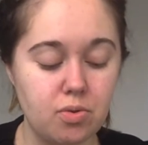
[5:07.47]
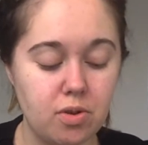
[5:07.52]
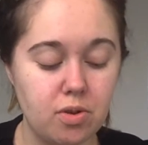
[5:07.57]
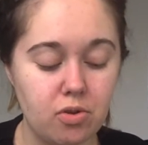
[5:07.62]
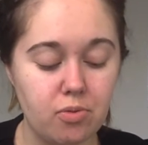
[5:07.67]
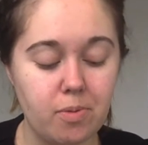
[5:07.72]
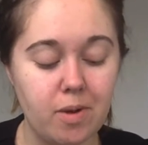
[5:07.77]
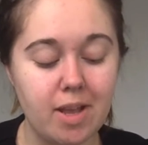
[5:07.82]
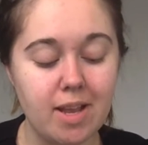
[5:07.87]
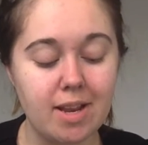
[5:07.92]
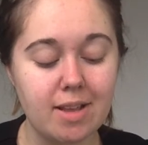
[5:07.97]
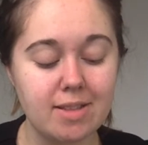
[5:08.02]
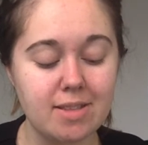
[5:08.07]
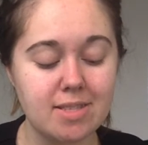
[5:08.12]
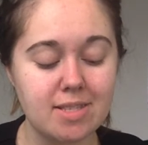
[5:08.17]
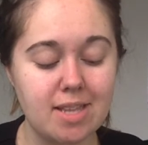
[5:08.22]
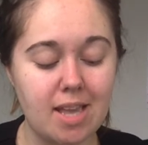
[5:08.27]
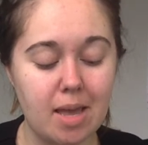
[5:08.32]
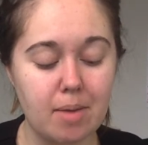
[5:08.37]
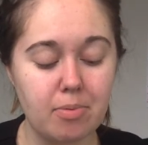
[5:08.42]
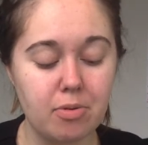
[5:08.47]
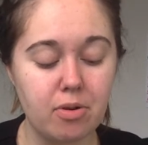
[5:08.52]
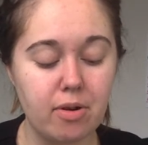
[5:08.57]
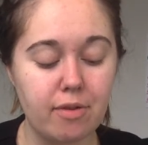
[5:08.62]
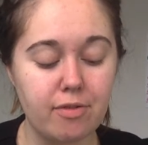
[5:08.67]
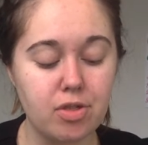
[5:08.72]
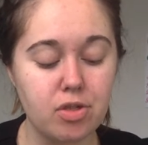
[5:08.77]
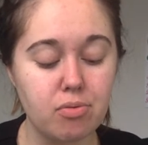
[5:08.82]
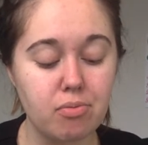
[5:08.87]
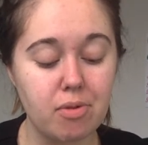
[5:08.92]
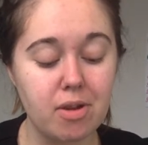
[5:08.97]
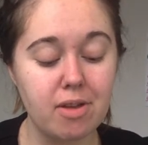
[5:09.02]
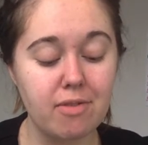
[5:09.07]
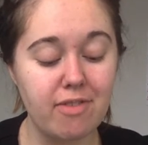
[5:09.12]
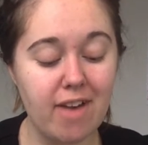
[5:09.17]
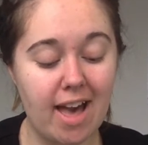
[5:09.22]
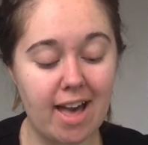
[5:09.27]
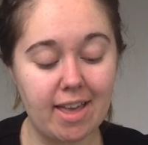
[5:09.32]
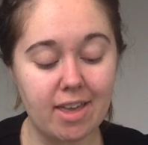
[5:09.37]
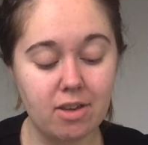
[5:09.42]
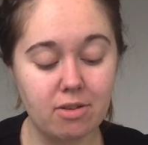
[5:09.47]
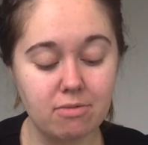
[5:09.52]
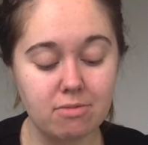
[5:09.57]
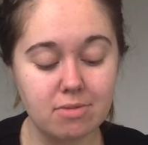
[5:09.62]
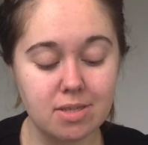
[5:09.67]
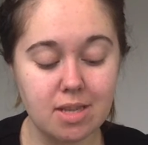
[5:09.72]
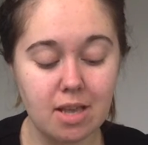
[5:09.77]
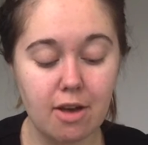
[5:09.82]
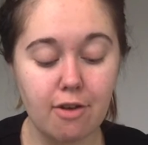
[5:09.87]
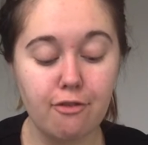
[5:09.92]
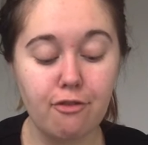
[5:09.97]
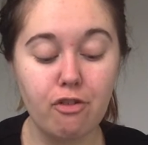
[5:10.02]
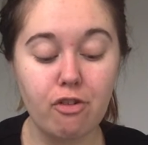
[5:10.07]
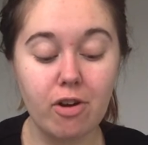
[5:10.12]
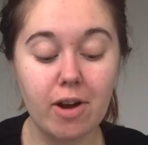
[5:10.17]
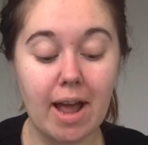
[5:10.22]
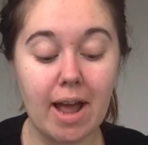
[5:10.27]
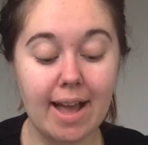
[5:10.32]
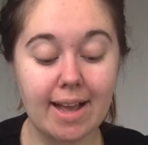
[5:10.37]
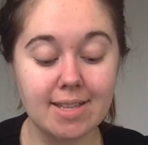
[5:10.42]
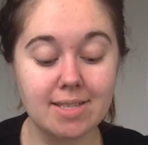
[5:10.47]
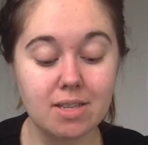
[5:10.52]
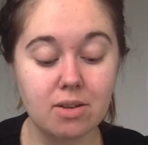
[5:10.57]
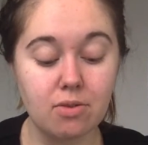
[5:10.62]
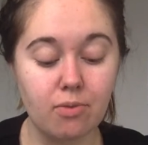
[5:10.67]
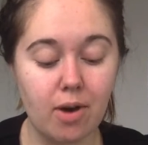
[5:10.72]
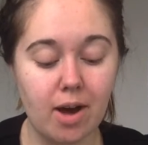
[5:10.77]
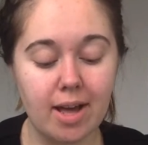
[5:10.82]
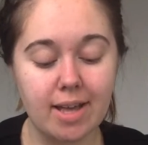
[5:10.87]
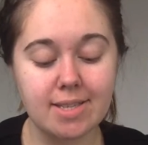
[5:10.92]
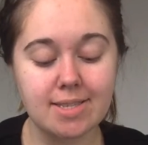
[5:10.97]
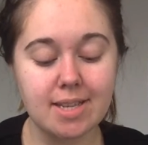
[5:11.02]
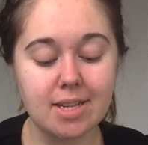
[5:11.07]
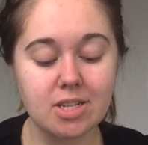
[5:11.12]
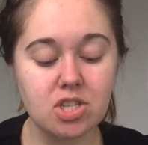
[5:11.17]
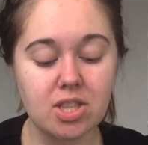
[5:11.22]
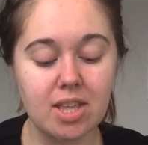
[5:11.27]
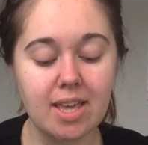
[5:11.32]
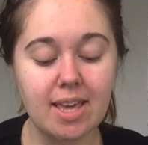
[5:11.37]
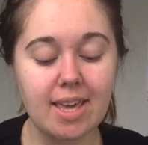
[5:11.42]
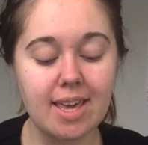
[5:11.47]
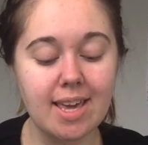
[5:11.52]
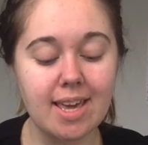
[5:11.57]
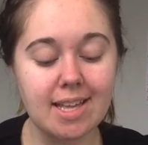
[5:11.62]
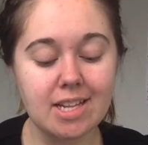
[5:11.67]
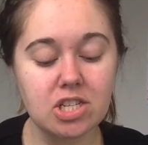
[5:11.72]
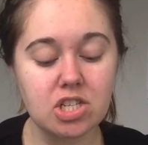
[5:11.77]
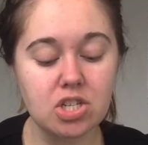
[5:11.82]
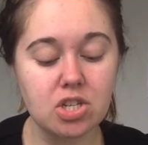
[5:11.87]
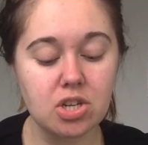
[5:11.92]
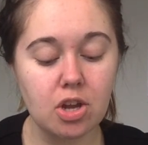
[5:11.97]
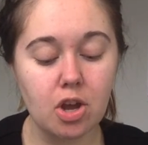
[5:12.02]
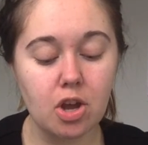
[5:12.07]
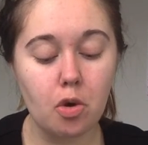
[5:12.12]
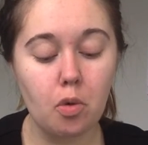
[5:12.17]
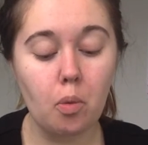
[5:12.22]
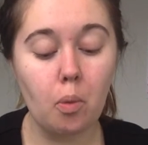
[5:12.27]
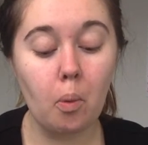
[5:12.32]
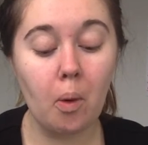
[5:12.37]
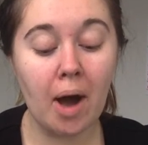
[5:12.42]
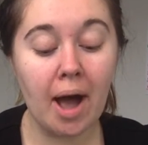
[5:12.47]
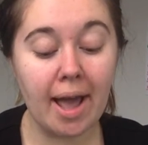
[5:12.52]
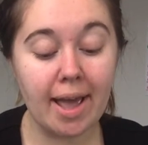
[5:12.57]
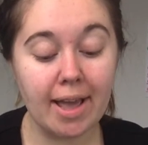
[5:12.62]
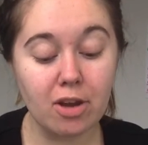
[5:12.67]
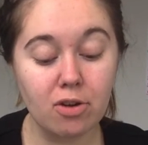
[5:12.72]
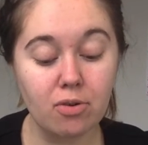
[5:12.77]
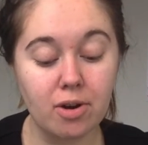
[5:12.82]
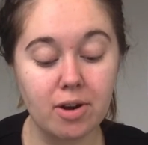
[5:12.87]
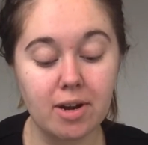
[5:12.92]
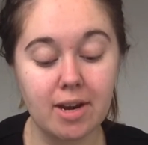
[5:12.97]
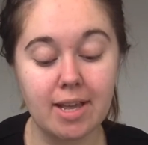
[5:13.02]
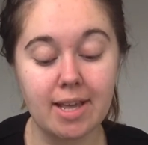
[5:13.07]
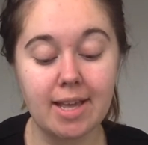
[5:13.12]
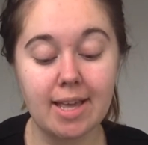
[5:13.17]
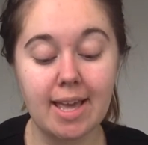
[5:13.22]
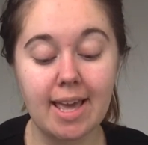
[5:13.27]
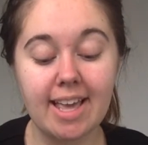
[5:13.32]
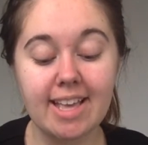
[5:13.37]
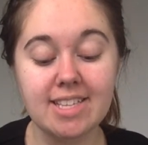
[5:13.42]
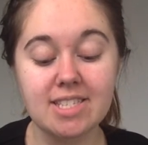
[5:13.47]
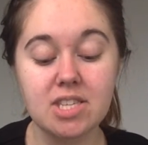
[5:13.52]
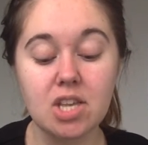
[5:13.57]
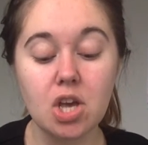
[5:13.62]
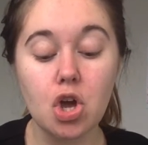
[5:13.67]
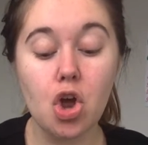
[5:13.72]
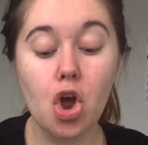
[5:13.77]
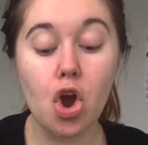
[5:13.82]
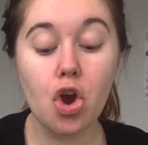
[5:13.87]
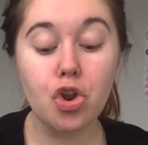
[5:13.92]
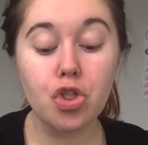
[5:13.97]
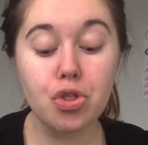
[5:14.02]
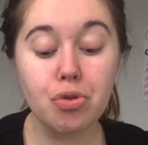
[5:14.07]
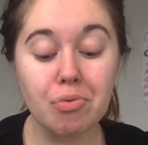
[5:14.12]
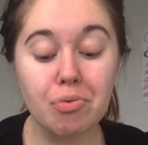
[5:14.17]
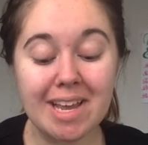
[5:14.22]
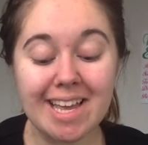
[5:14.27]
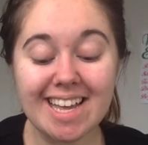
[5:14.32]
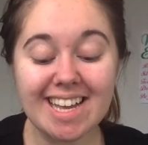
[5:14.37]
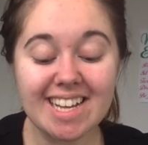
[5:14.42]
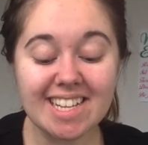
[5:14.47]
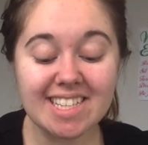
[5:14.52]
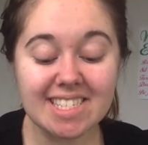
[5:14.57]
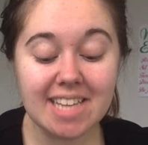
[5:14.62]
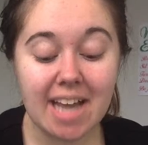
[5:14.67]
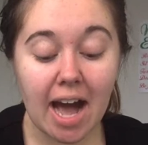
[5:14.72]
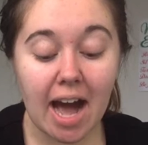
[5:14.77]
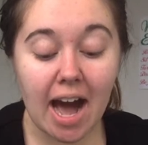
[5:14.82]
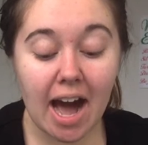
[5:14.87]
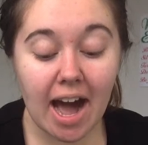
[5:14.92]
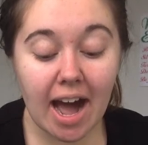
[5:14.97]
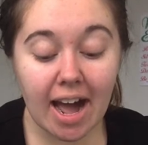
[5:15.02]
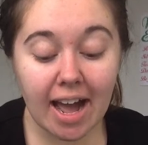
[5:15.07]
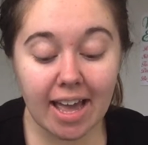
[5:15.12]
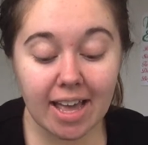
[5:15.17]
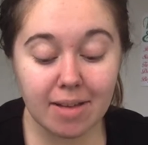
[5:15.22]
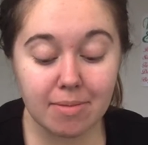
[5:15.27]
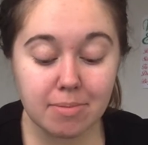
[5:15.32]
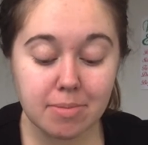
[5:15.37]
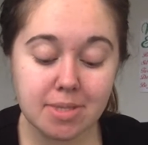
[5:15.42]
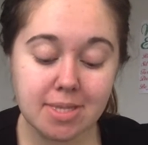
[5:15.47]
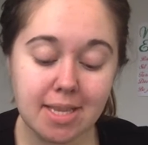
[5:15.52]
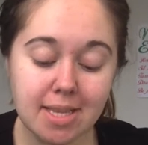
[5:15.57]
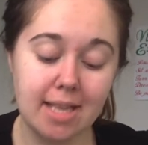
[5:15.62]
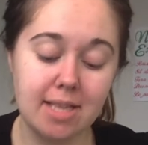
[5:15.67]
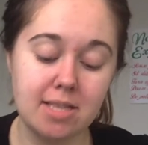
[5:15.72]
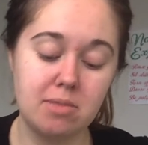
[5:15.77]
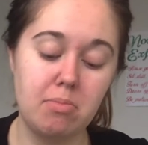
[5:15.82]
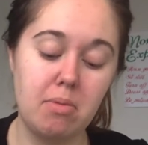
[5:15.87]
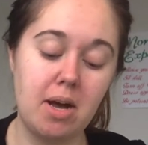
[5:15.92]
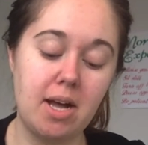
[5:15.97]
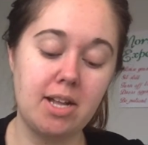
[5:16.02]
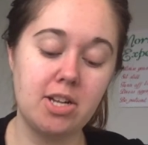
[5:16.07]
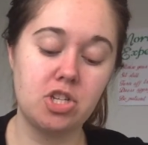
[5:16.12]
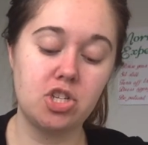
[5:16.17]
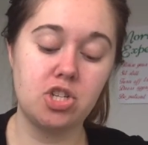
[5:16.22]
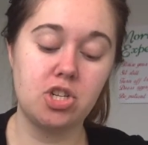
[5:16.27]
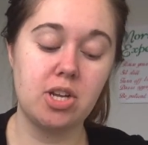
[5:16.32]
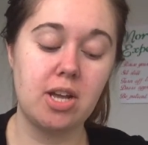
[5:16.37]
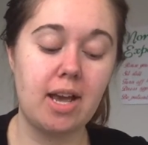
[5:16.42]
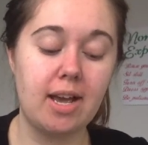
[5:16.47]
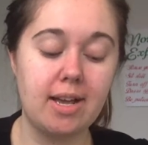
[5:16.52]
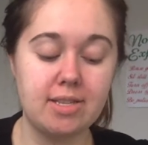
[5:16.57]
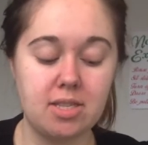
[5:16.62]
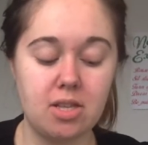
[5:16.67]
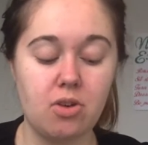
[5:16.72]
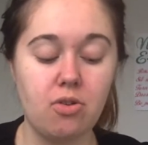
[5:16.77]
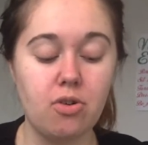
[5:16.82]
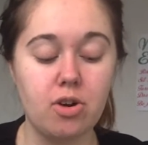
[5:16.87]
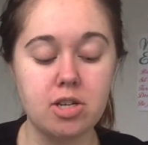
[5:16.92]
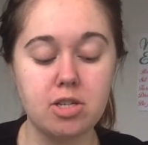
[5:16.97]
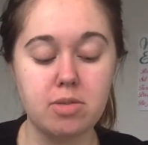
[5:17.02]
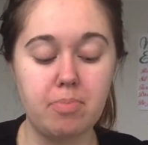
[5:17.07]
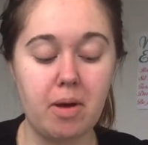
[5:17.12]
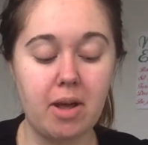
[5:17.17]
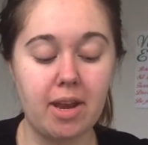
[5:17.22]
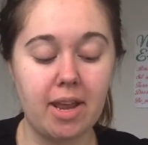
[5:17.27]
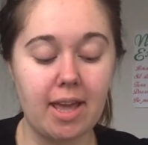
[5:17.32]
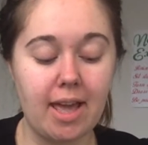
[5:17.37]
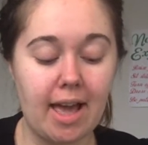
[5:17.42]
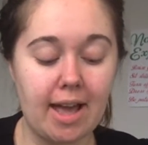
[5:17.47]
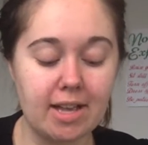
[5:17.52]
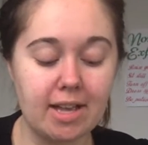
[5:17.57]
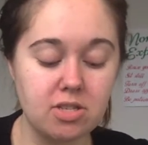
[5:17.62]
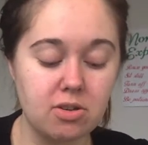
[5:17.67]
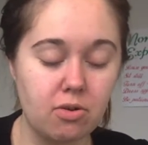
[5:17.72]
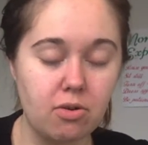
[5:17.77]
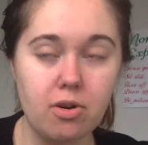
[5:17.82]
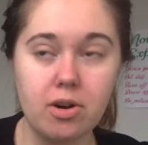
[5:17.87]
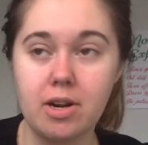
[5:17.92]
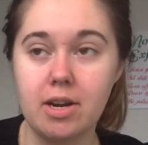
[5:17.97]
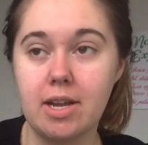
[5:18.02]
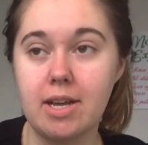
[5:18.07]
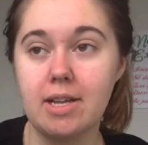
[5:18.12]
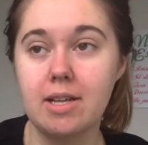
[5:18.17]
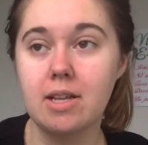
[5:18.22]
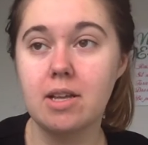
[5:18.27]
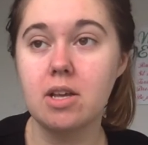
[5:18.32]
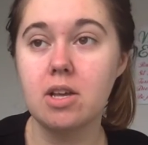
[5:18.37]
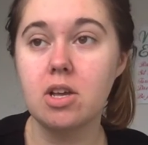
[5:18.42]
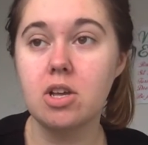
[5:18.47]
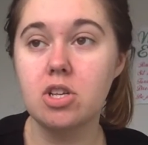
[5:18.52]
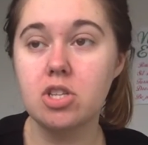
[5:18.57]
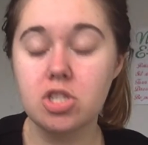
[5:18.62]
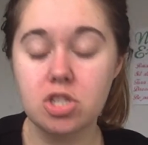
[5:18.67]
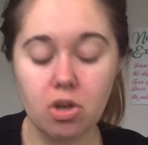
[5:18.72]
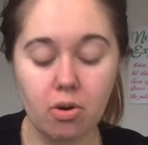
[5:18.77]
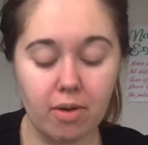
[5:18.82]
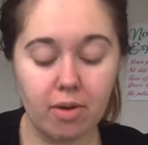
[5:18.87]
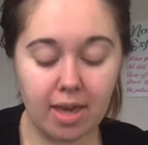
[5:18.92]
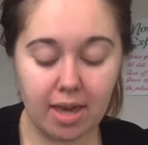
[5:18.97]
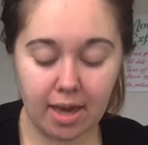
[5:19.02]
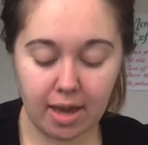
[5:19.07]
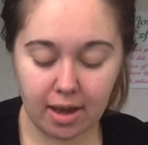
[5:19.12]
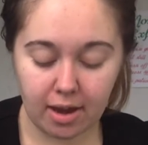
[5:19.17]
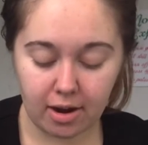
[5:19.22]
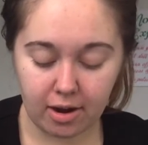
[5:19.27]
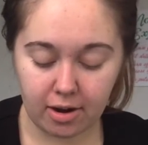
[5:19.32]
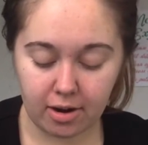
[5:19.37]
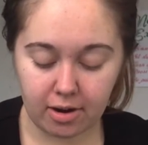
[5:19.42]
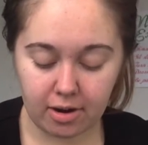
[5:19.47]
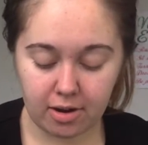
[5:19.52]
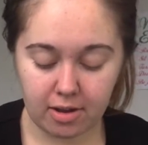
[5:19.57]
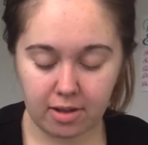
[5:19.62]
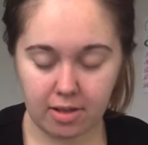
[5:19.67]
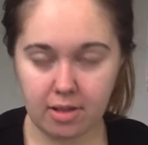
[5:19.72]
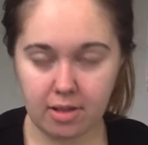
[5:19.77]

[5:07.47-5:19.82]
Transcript: Create a table of 3 values for x and y such that each y coordinate is 3 times as much as the corresponding x coordinate. So here,